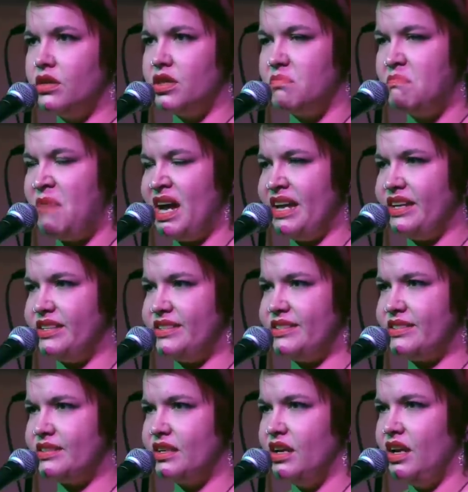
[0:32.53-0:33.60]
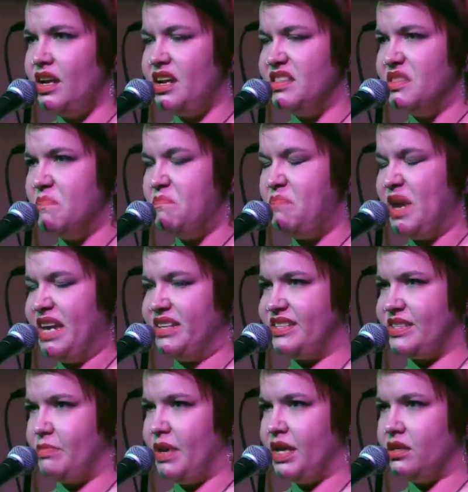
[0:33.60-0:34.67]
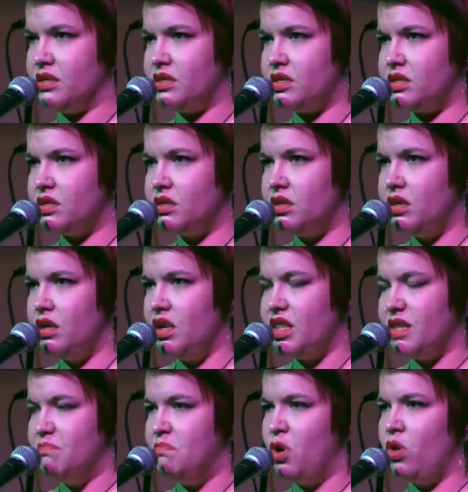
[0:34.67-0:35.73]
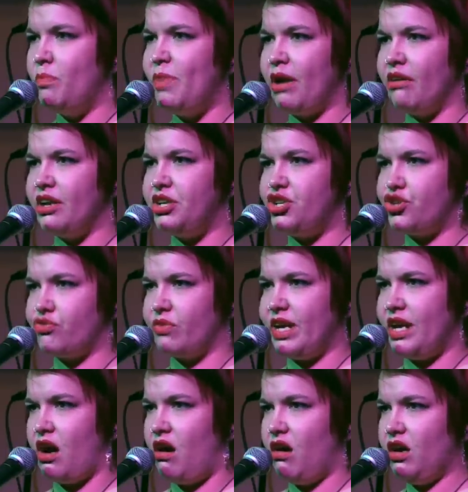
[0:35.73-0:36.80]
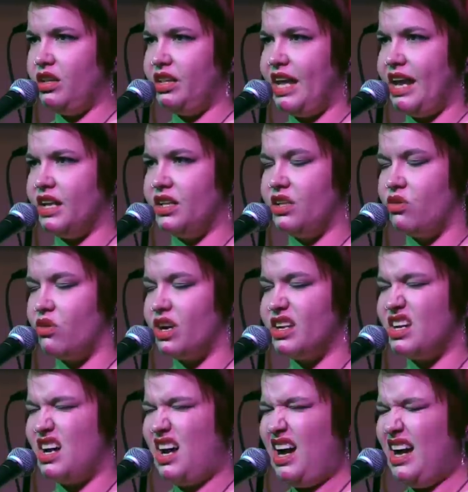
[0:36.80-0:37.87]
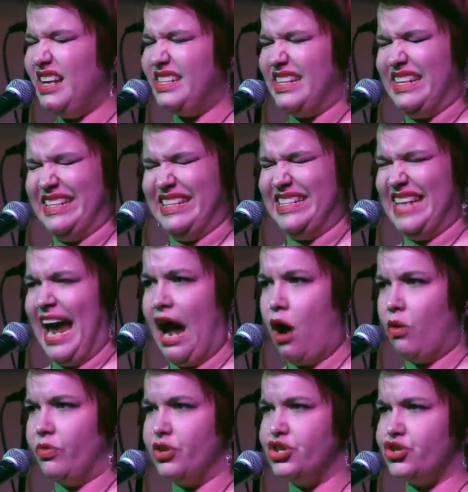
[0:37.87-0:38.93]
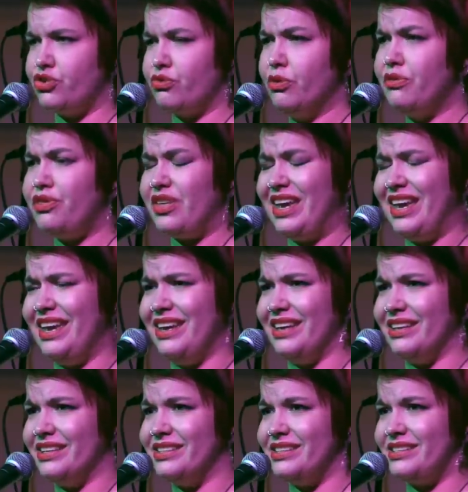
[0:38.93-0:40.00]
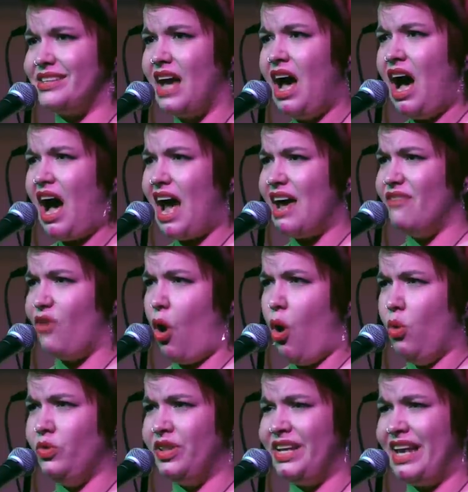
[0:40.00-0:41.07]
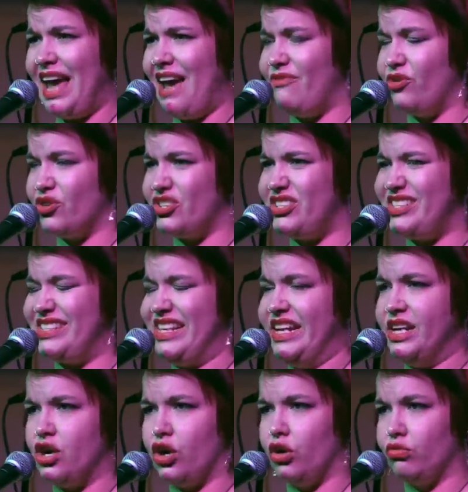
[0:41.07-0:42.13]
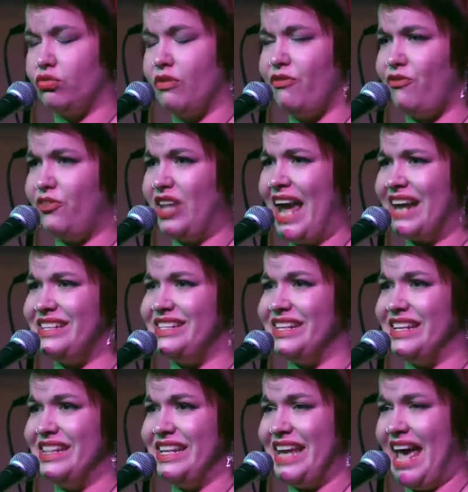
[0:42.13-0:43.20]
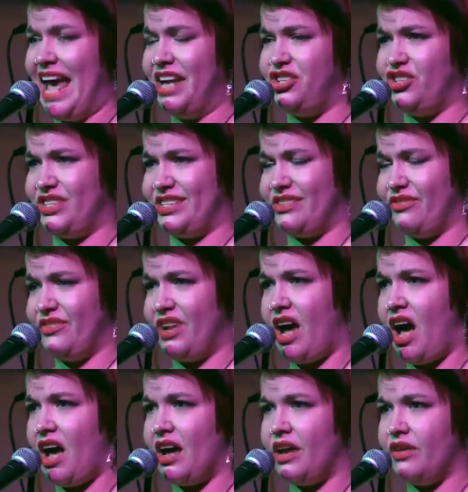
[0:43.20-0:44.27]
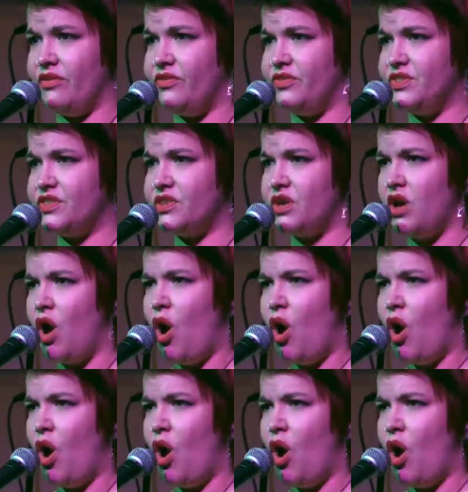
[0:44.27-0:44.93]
The mice in the basement. The mulberry tree our landlord cut down. The truth is, I have only ever seen her reflected in the edges of knives.